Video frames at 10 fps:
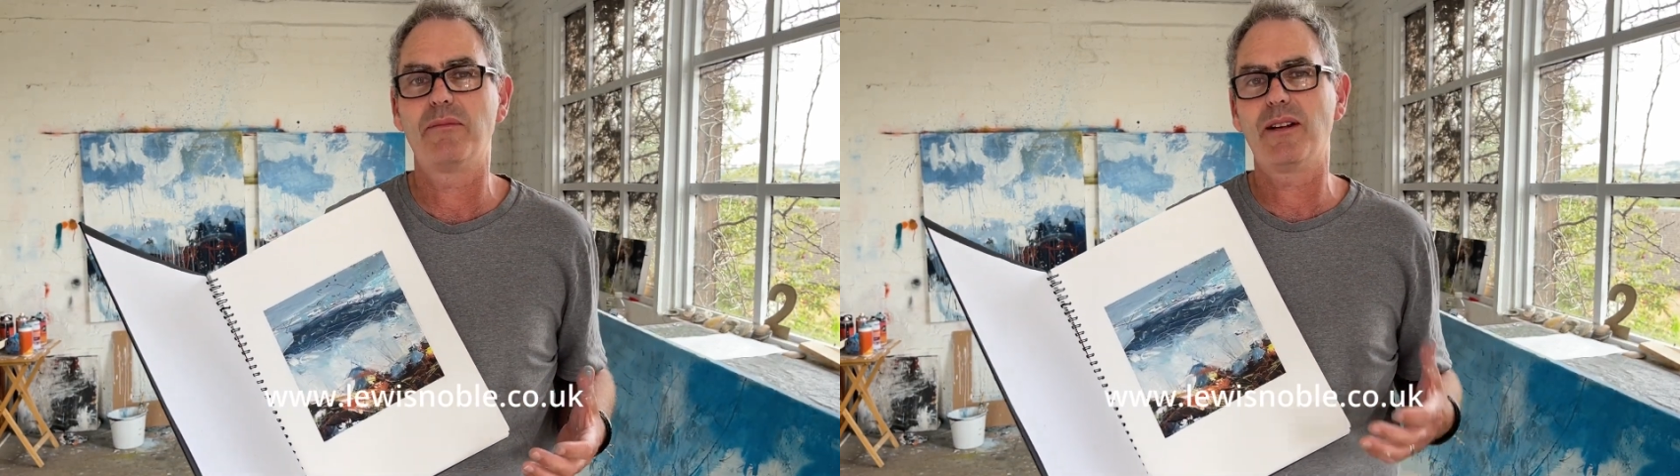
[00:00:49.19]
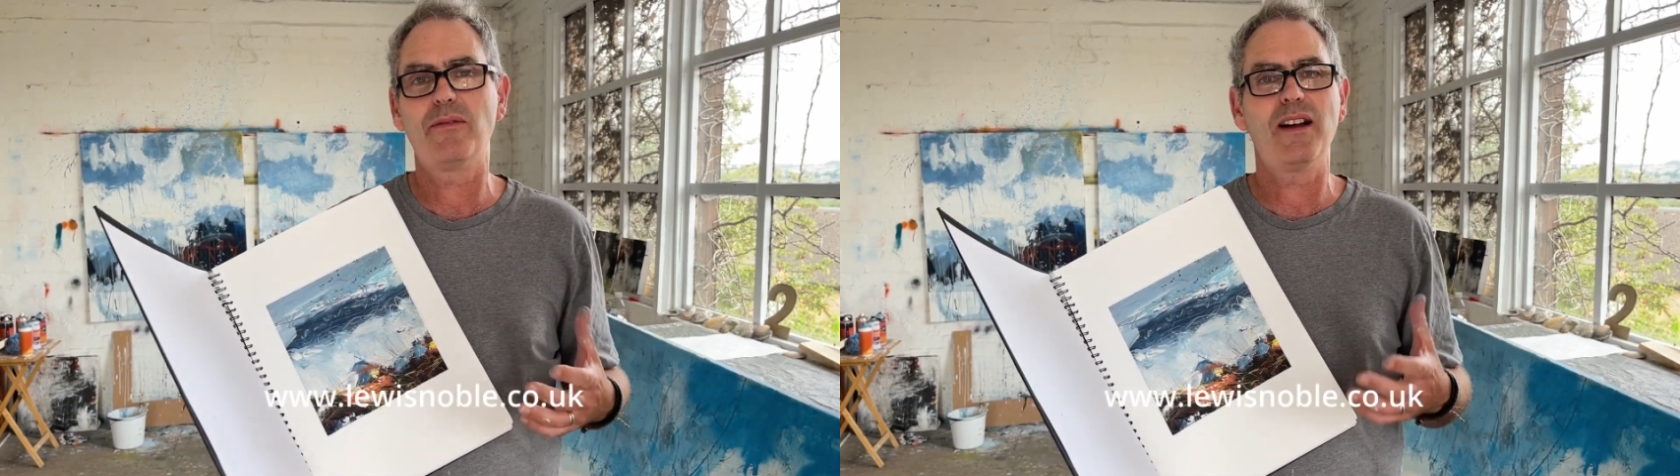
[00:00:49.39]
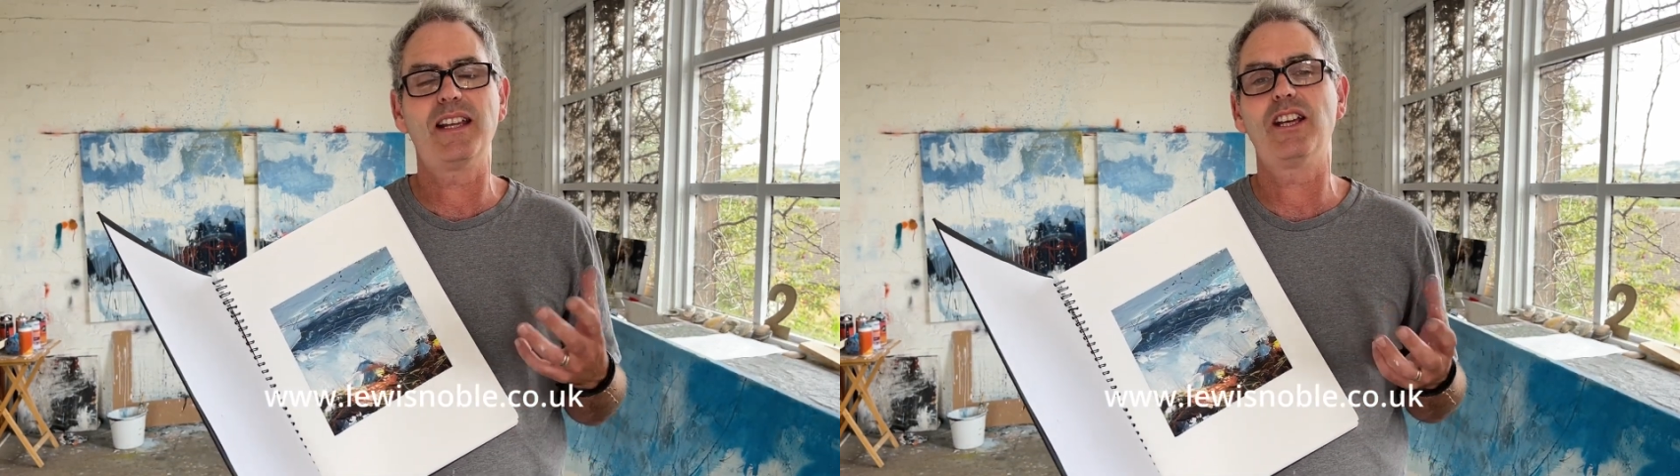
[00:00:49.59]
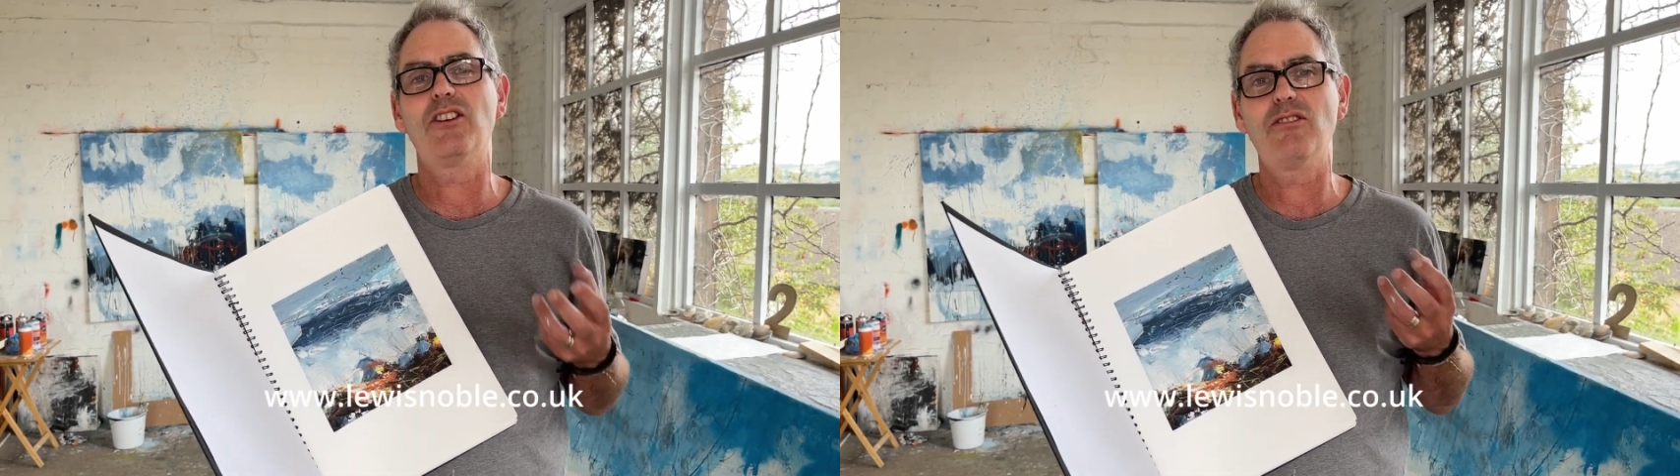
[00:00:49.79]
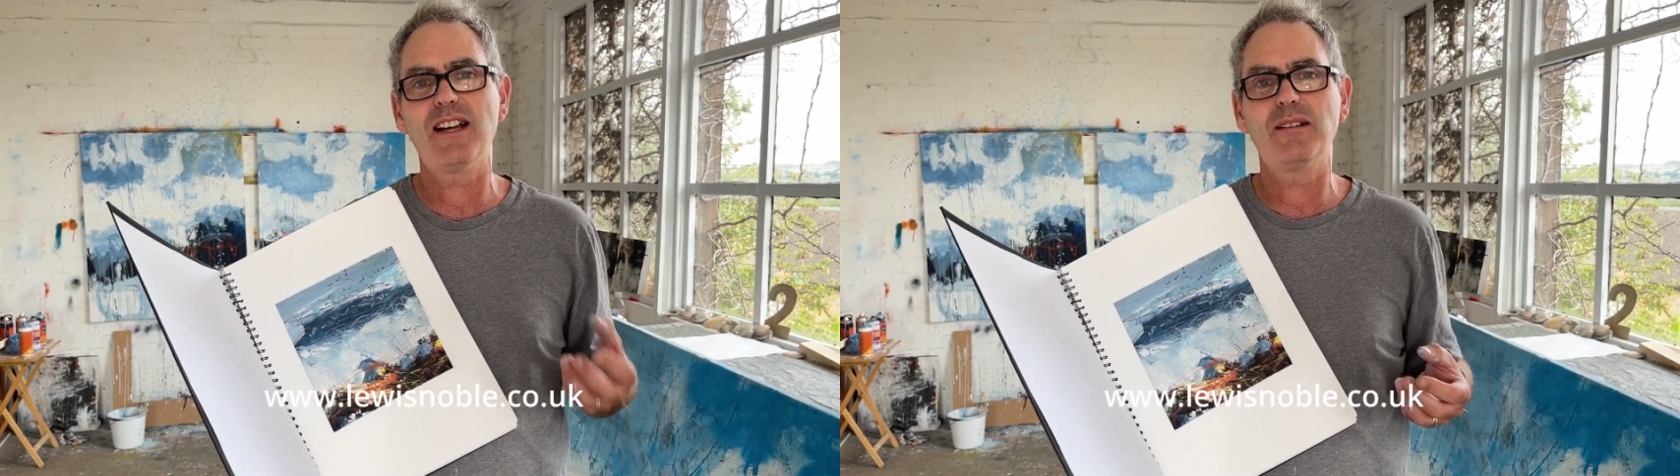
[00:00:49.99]
and I find it
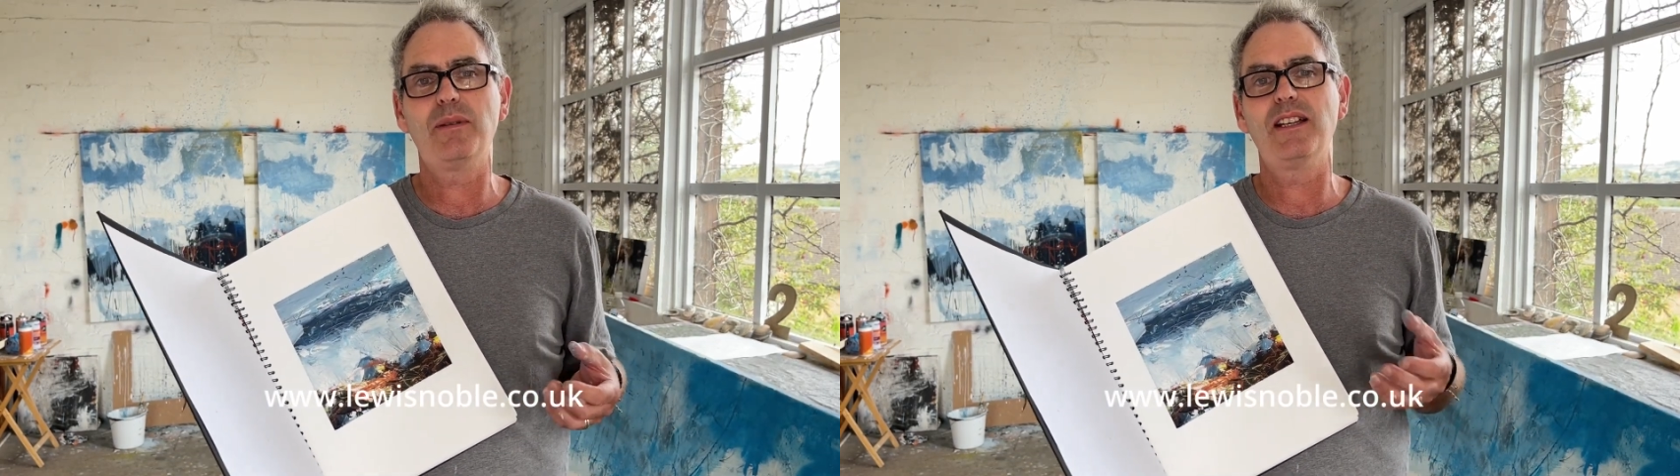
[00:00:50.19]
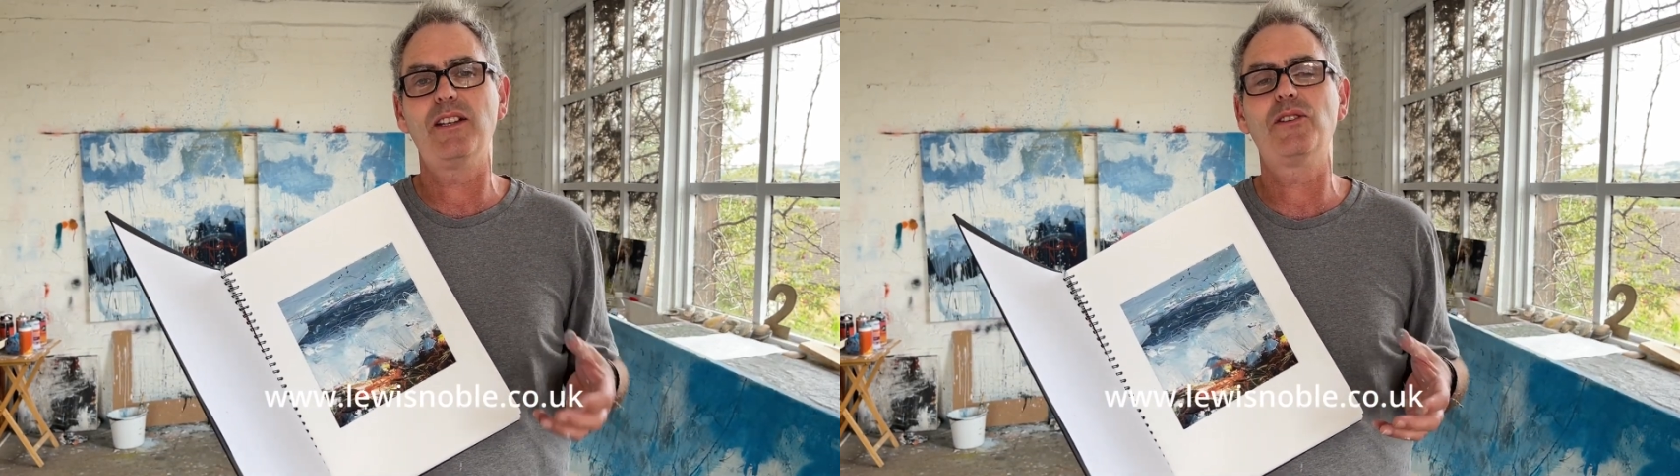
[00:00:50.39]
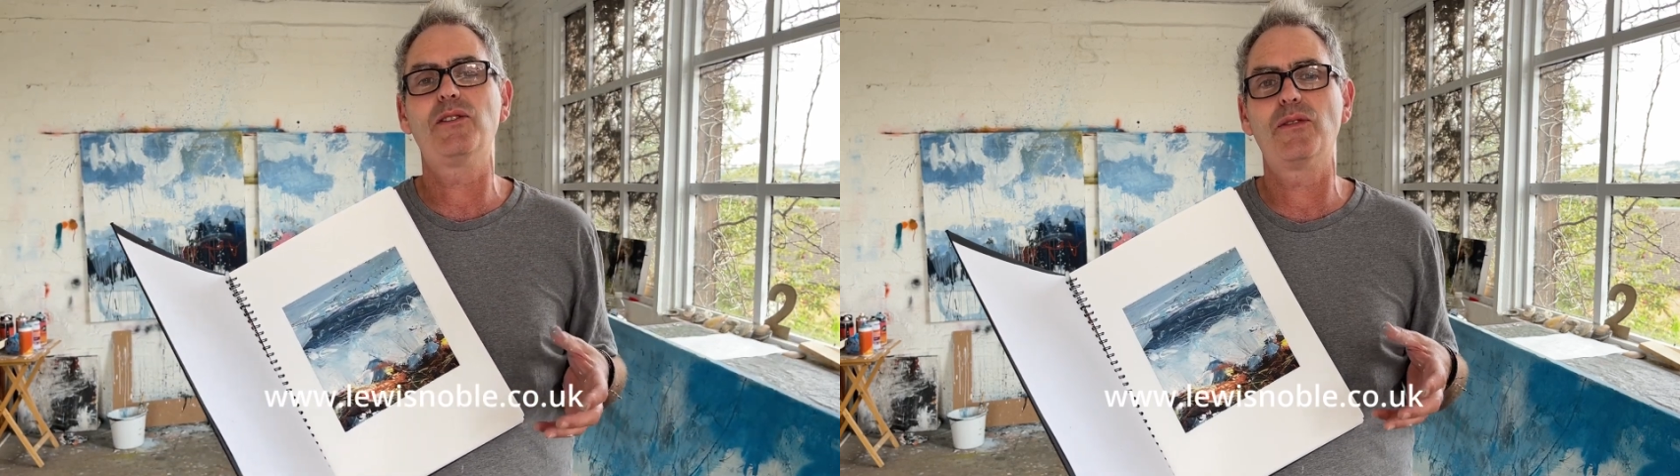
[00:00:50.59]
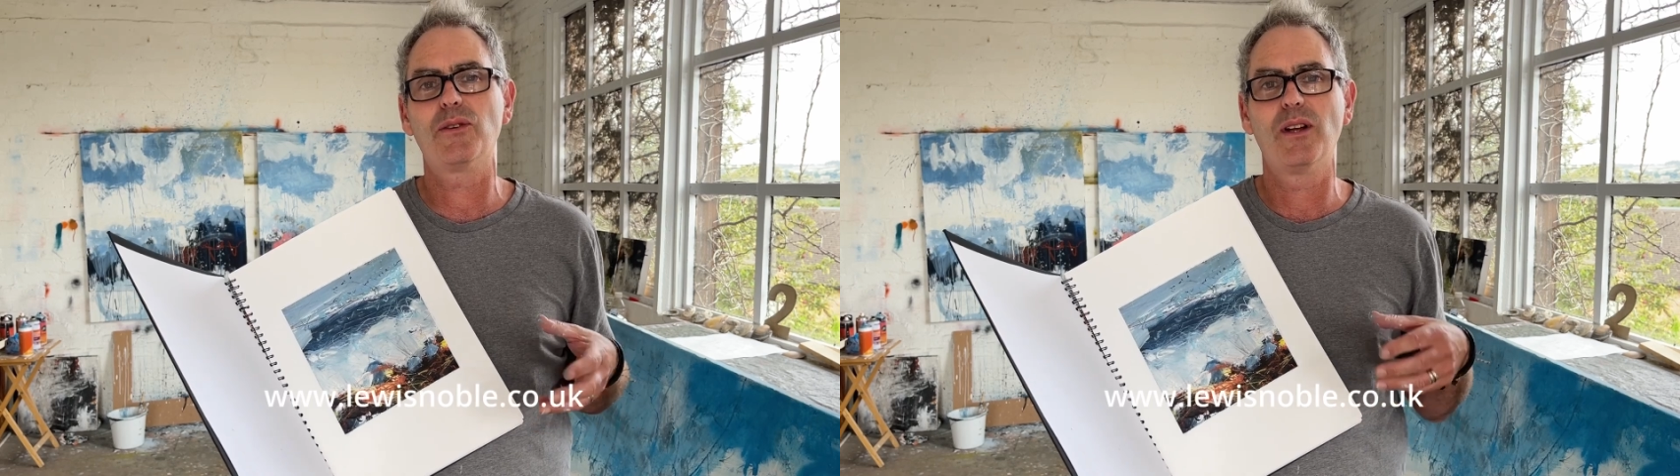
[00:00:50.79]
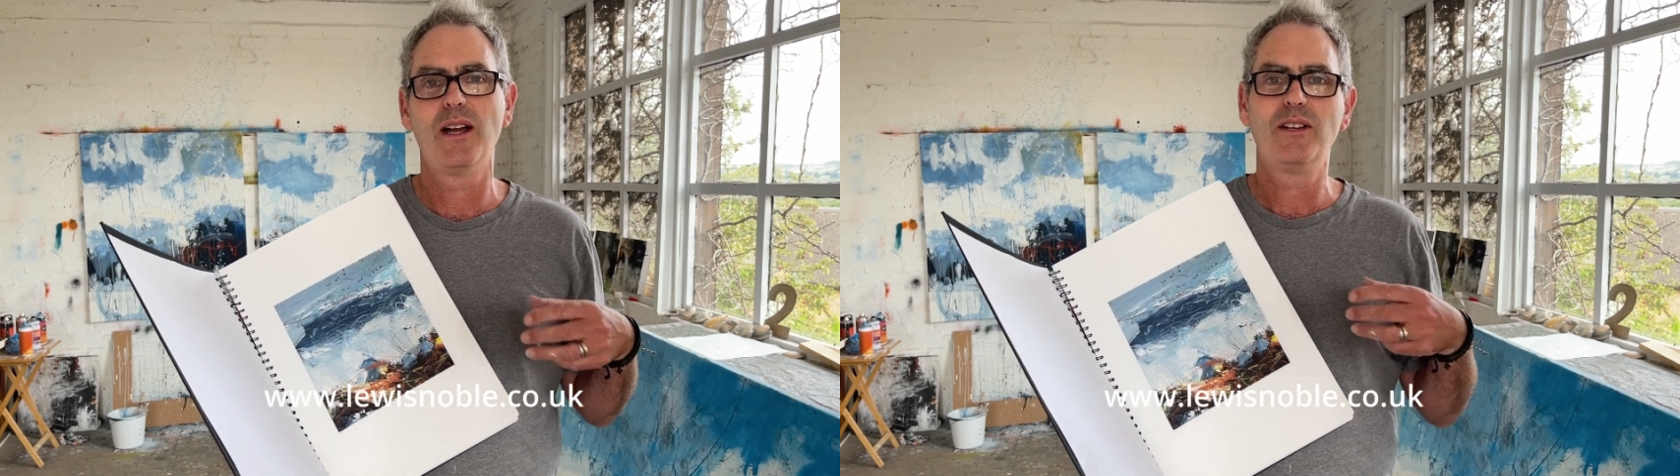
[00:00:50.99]
incredibly useful